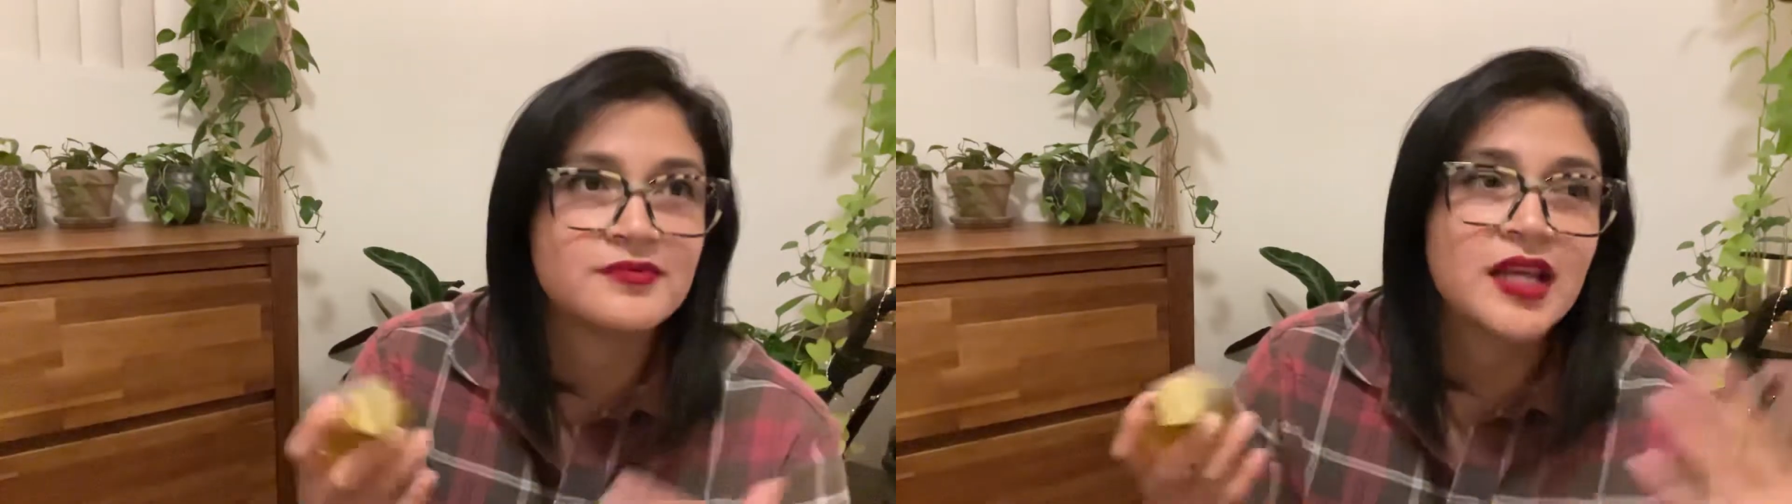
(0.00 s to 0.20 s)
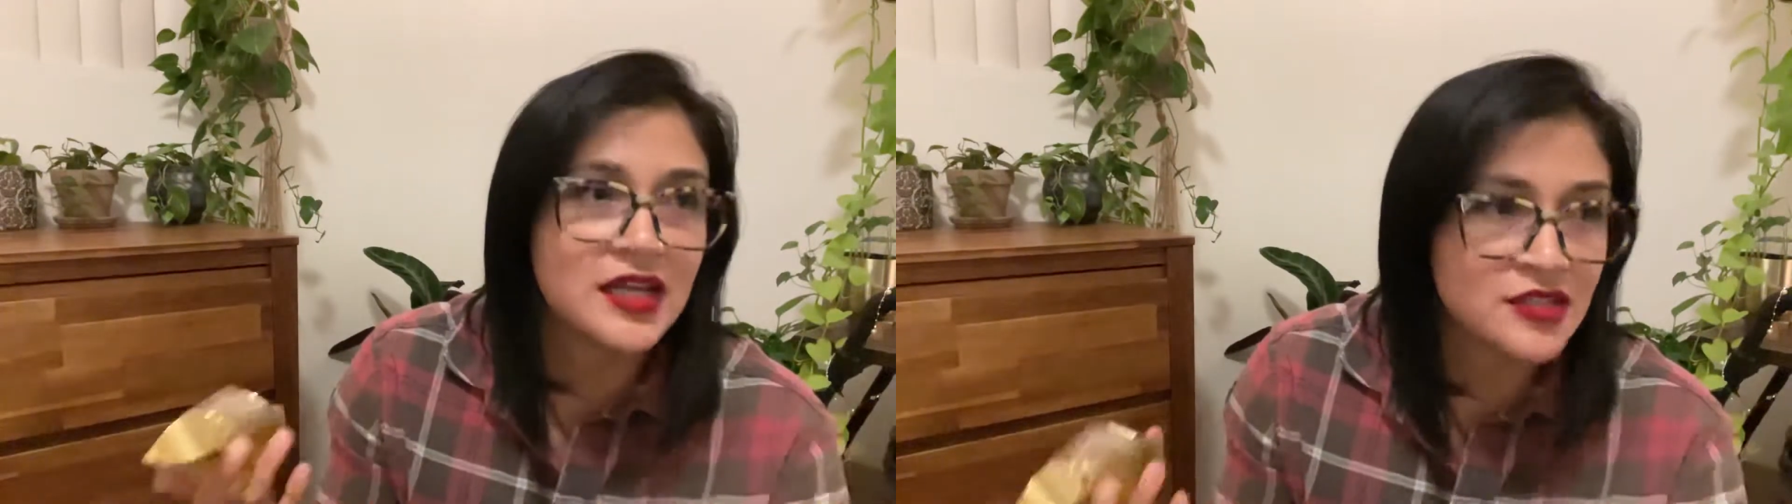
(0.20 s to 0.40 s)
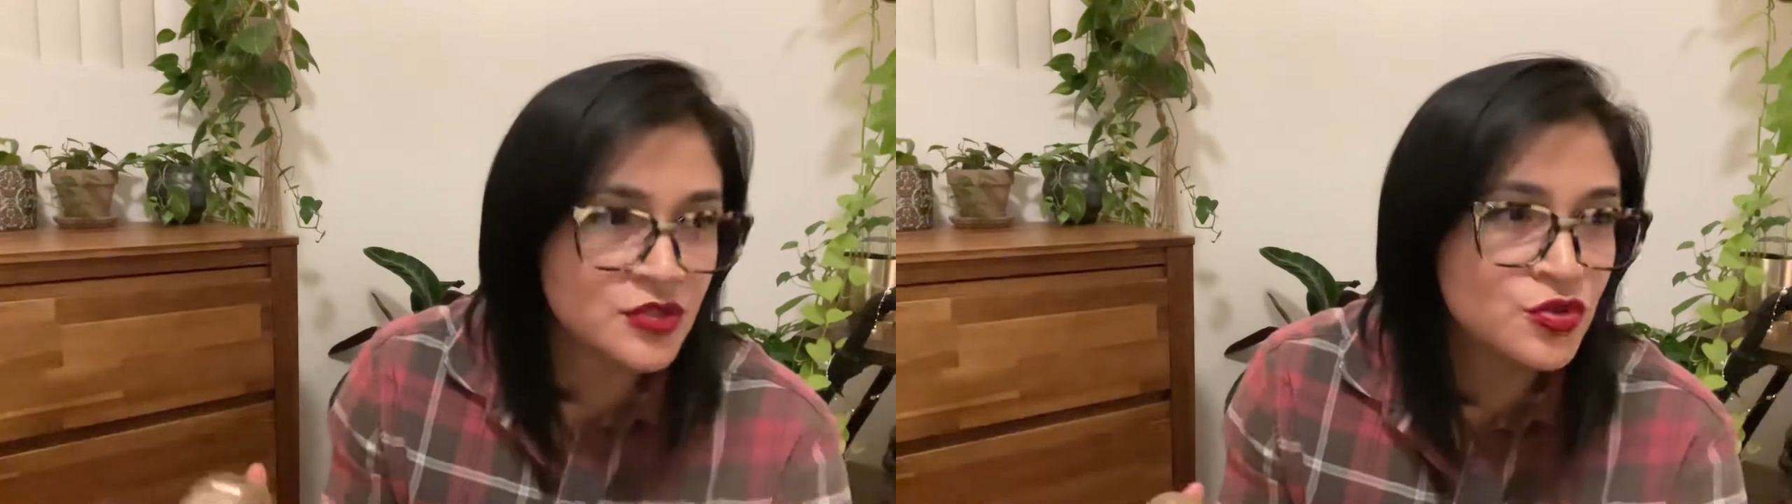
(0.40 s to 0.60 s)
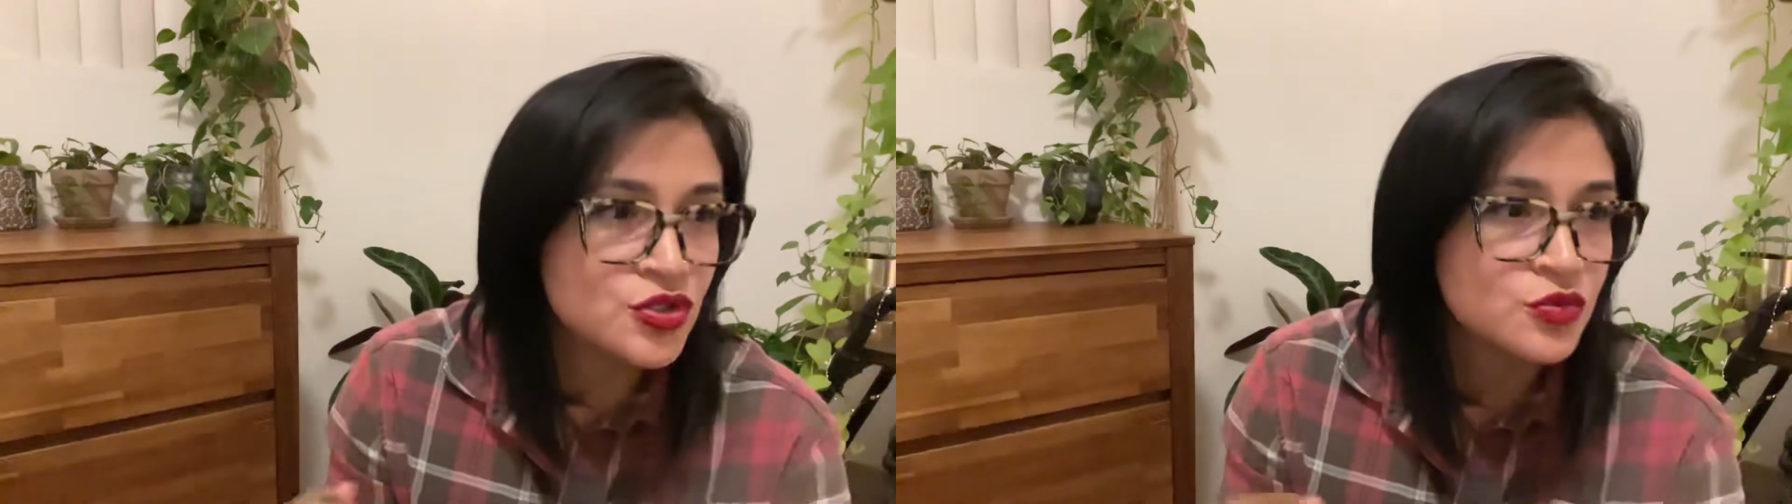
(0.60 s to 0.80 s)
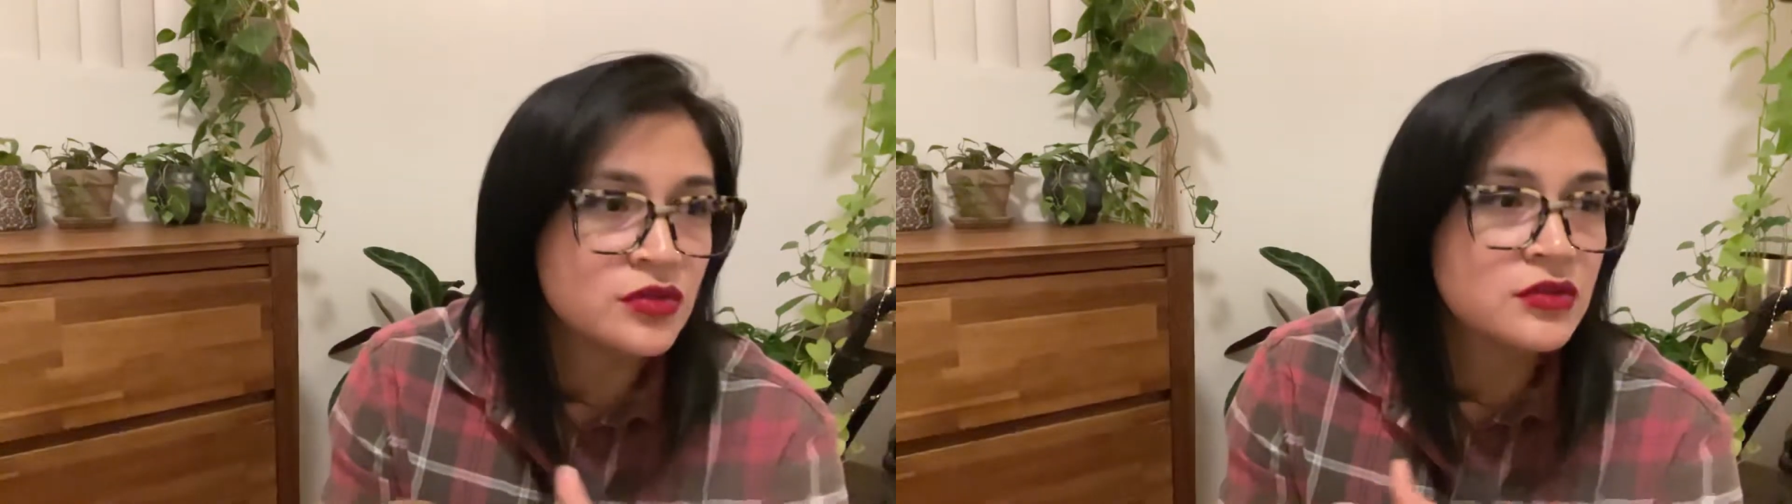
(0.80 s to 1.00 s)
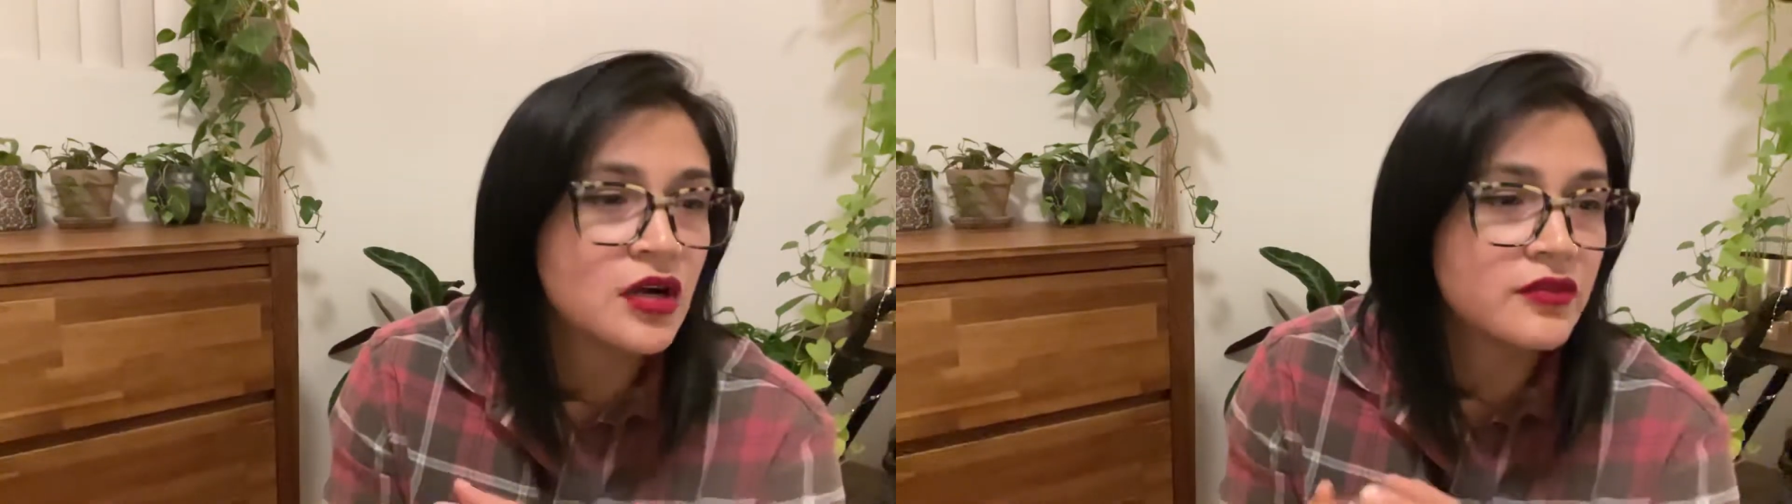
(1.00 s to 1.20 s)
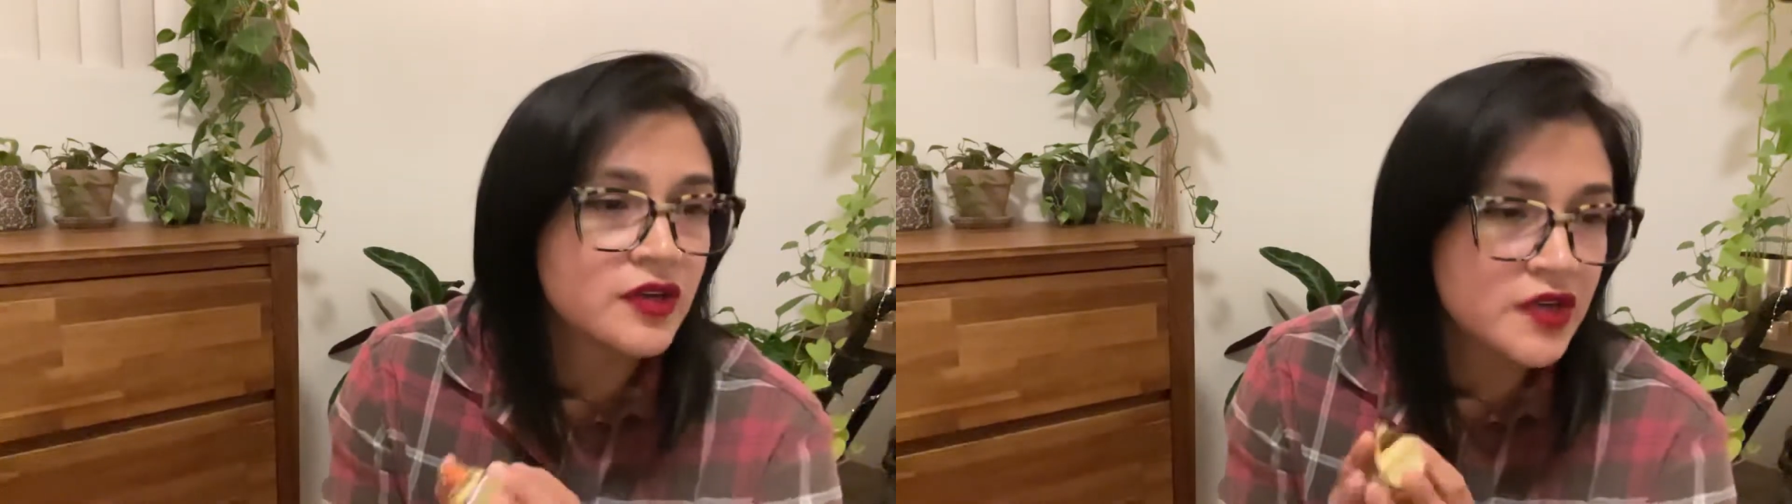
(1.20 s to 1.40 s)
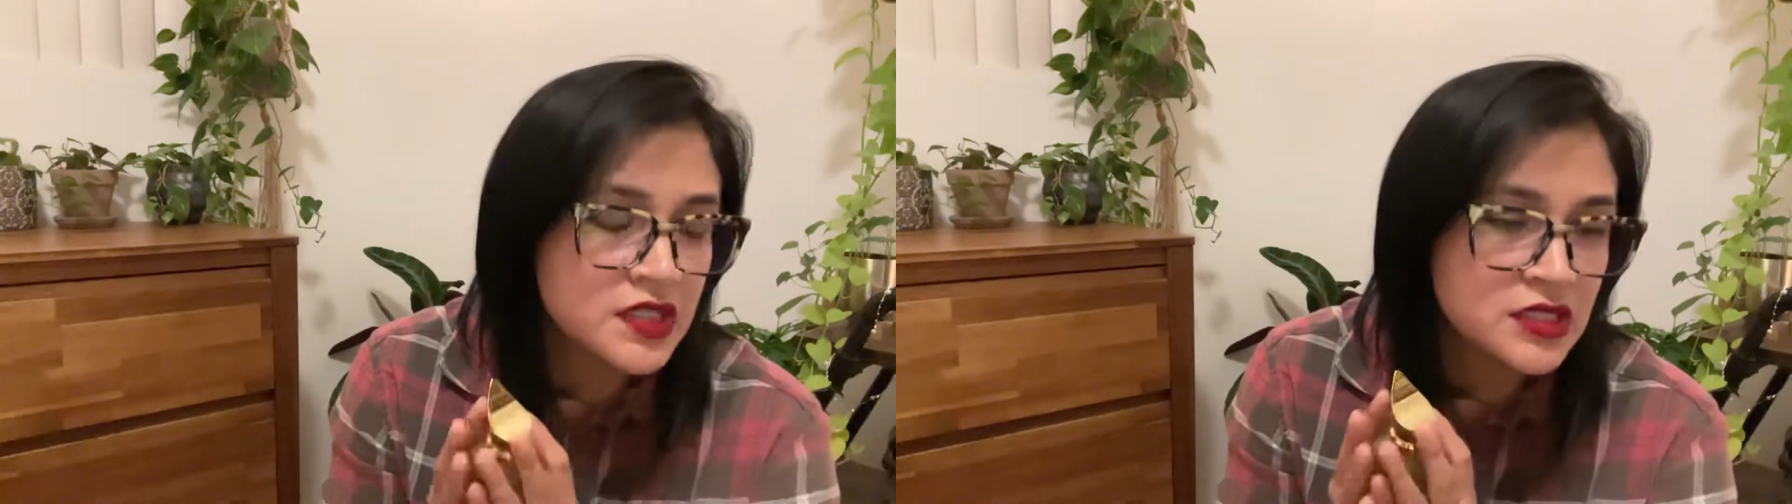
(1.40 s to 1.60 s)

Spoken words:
as usual, are very